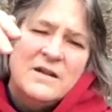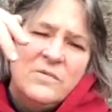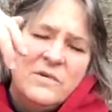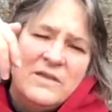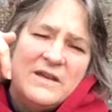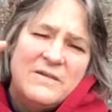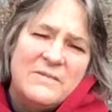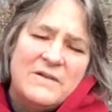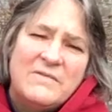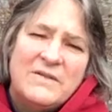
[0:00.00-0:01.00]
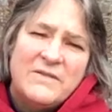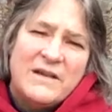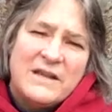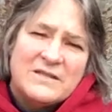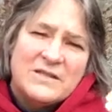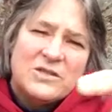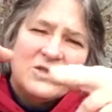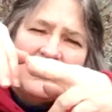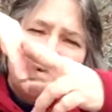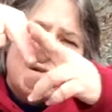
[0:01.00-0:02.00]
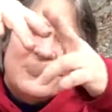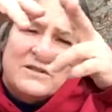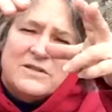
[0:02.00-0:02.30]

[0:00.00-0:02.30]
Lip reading: within one river, and as it swirls